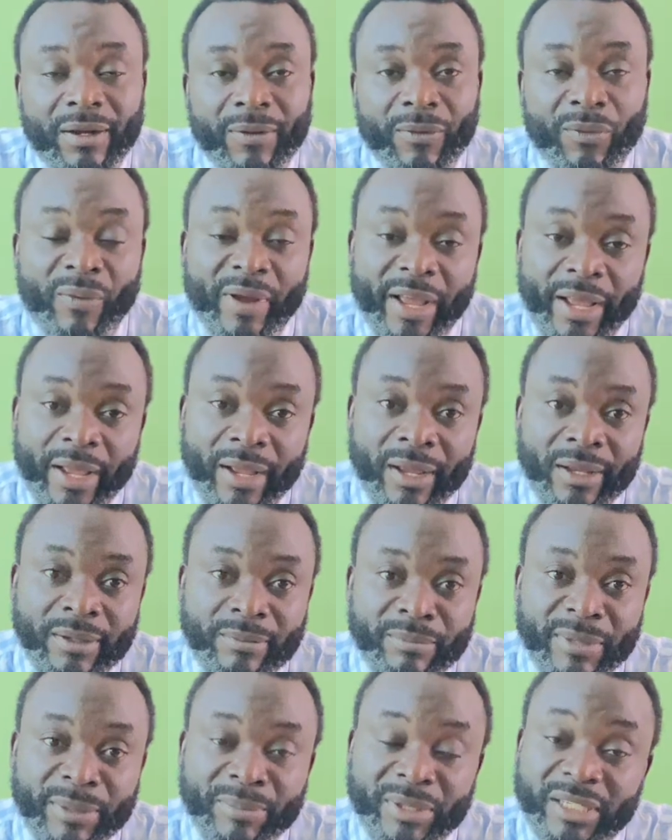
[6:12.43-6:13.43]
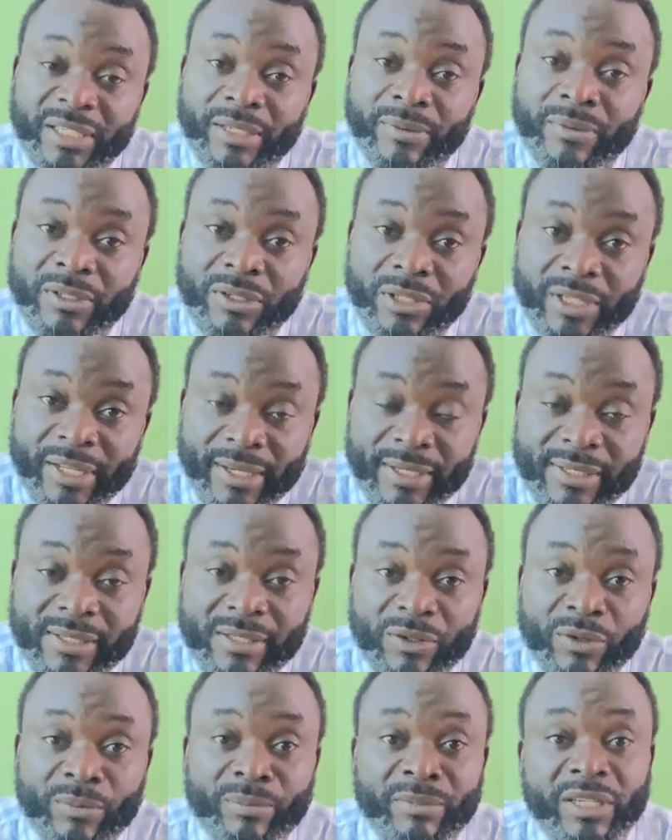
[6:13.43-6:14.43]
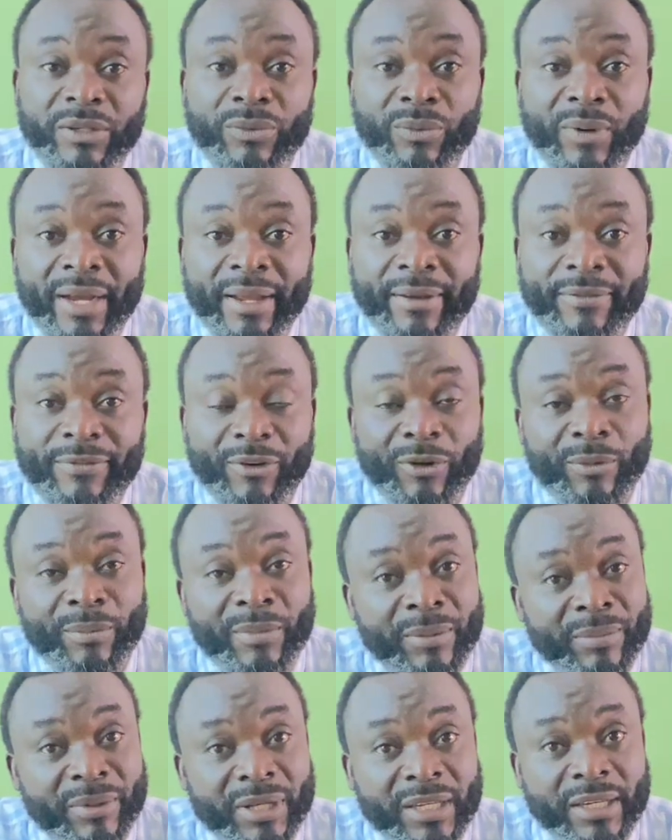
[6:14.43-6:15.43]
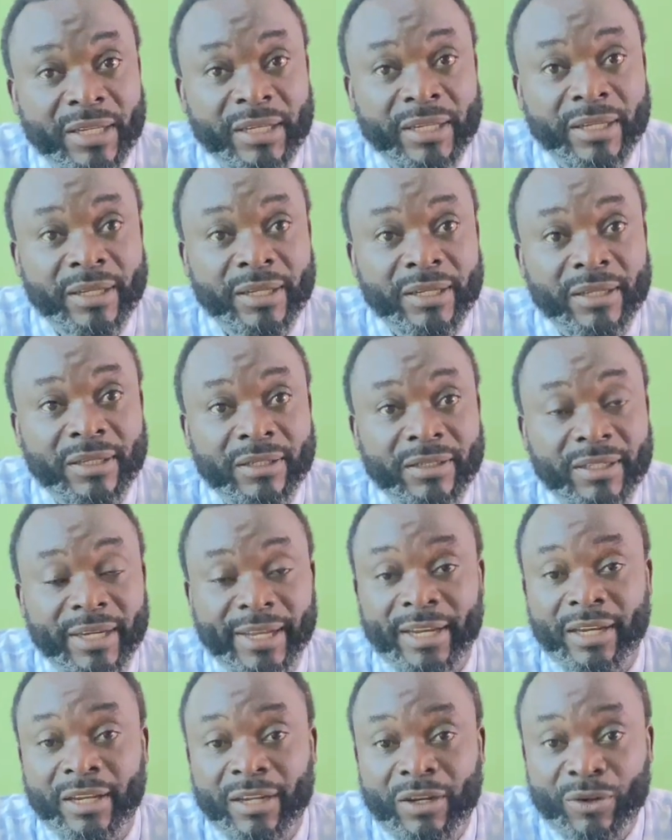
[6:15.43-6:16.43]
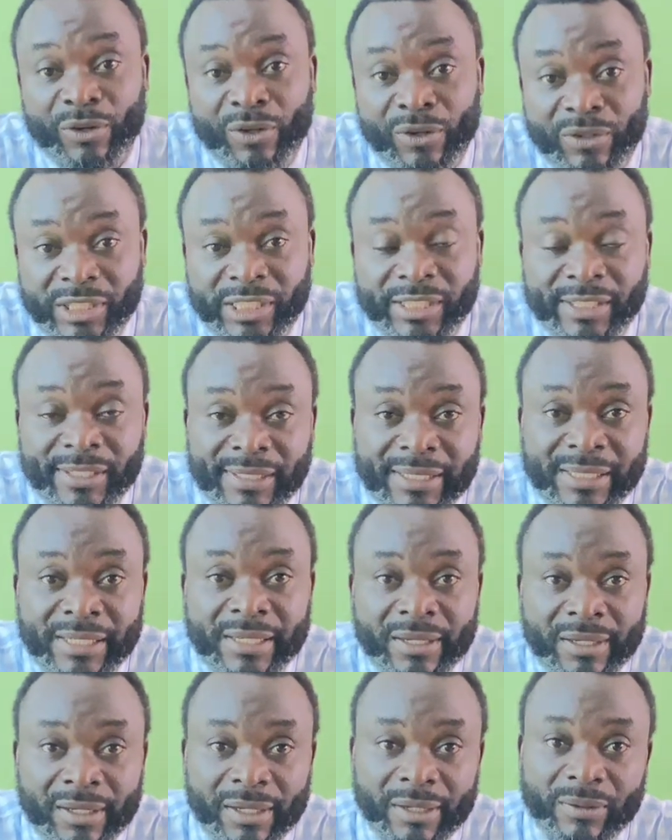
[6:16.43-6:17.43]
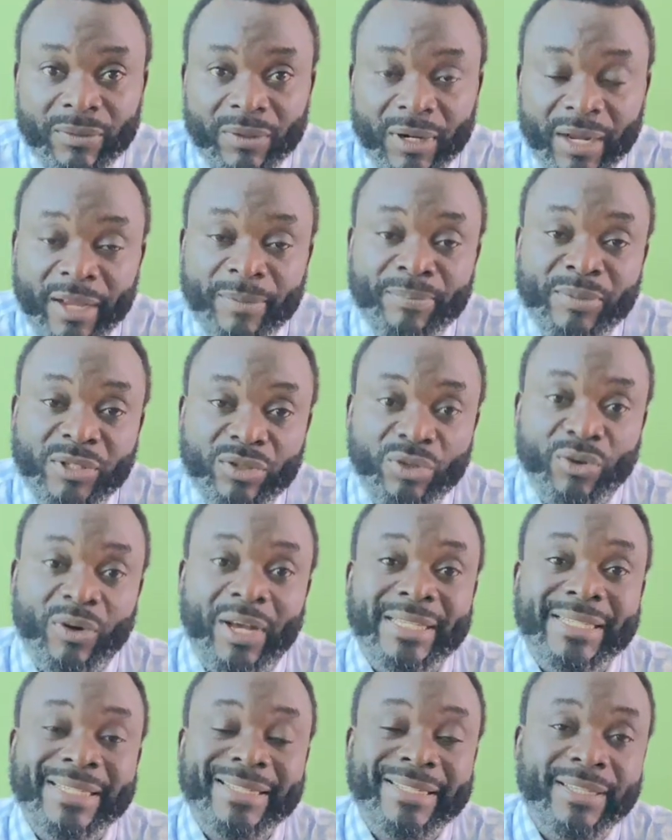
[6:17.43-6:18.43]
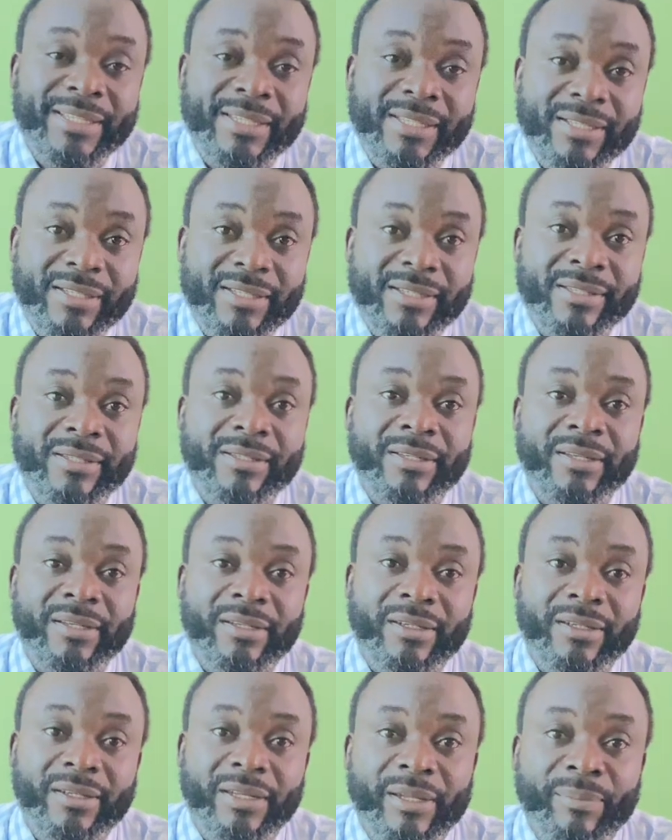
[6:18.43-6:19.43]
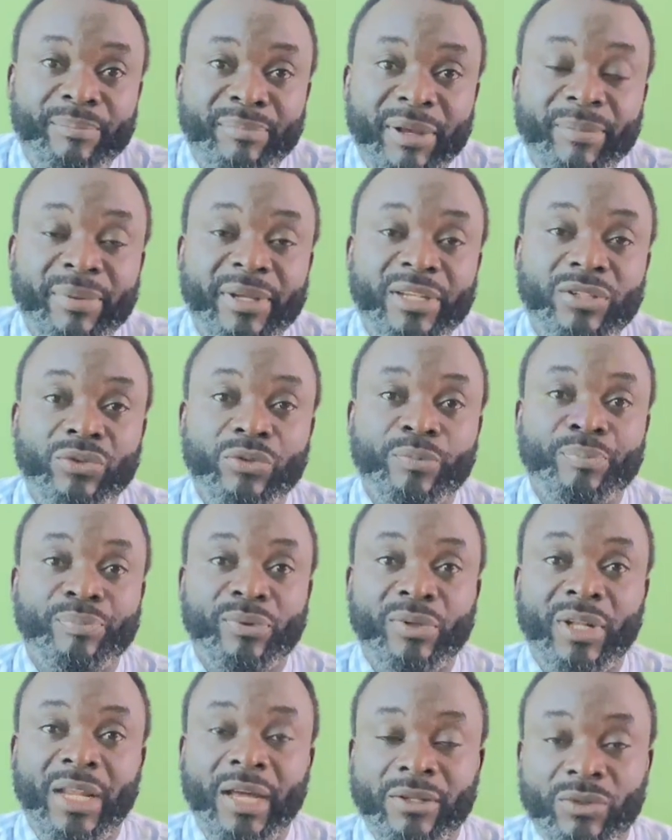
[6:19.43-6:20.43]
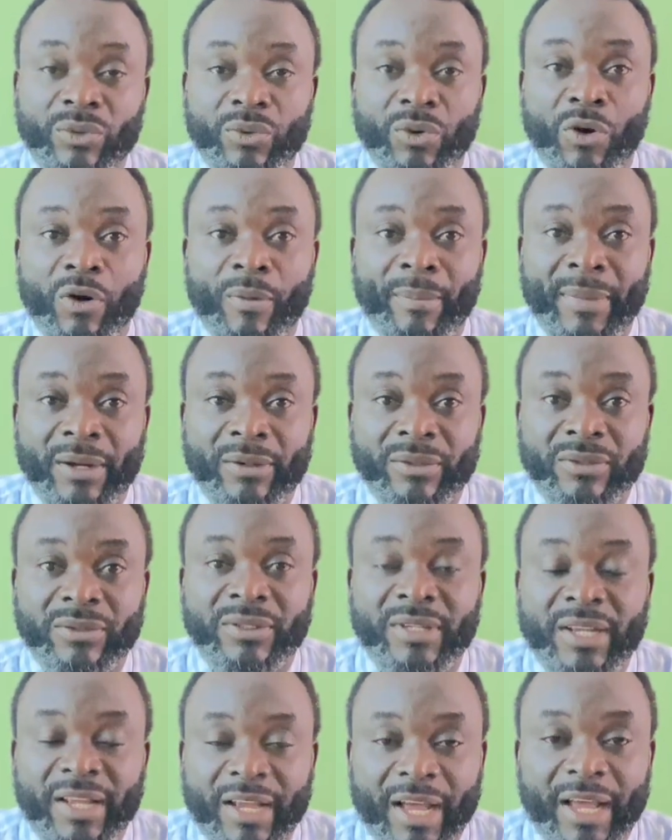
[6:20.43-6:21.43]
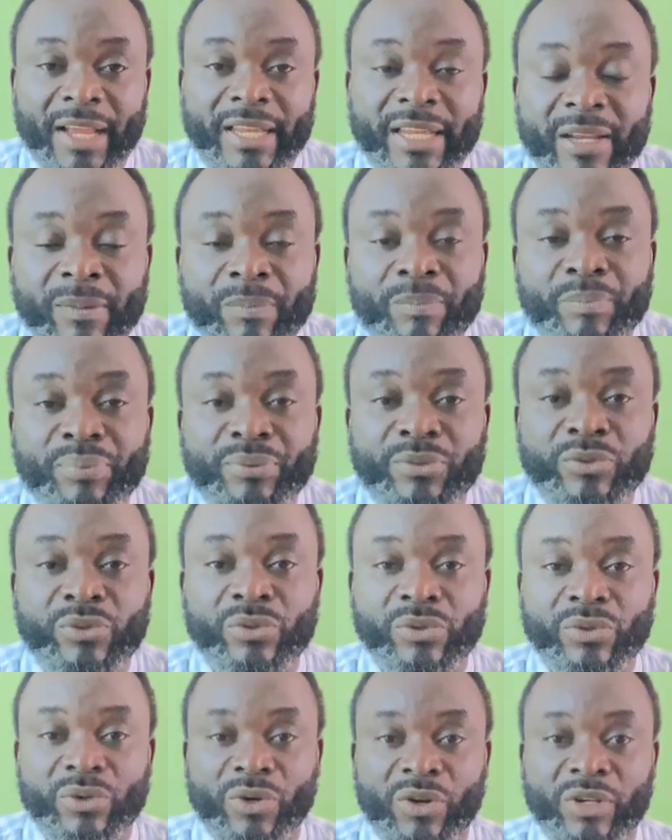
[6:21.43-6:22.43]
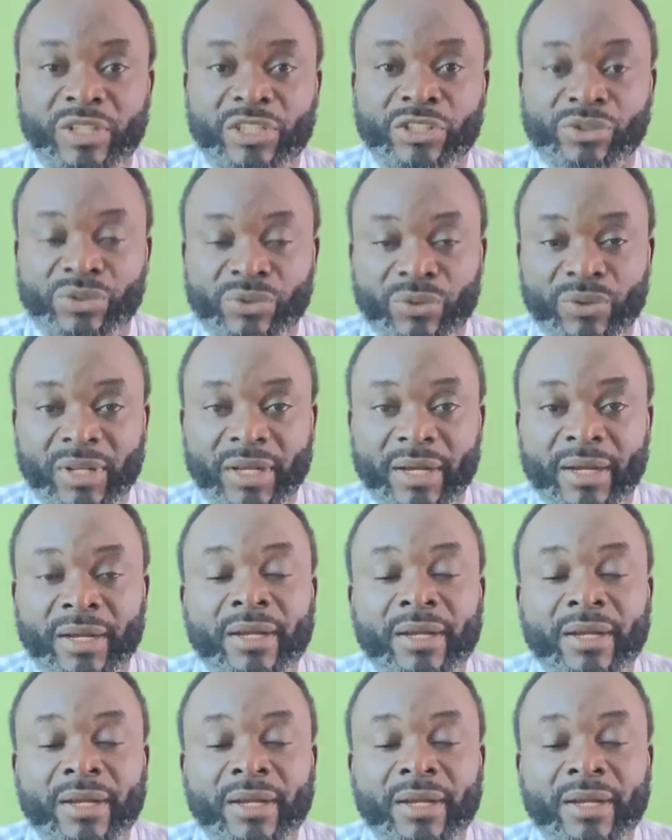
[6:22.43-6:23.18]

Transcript: where maybe the nurse or midwife or maybe the gynecologist helps to assist the baby to come out, and they pull on the shoulder